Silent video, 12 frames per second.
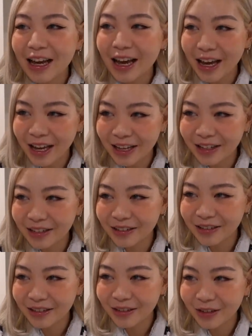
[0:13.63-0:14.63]

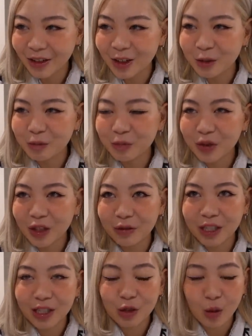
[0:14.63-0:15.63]
And, well, it
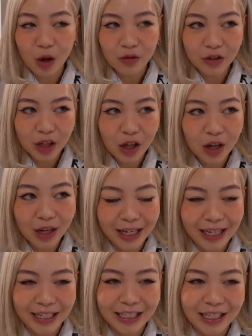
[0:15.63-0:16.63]
was 12 o'clock
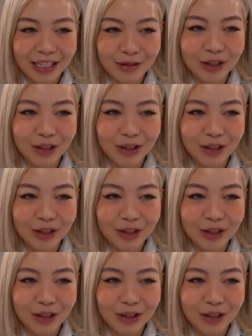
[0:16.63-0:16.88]
EST,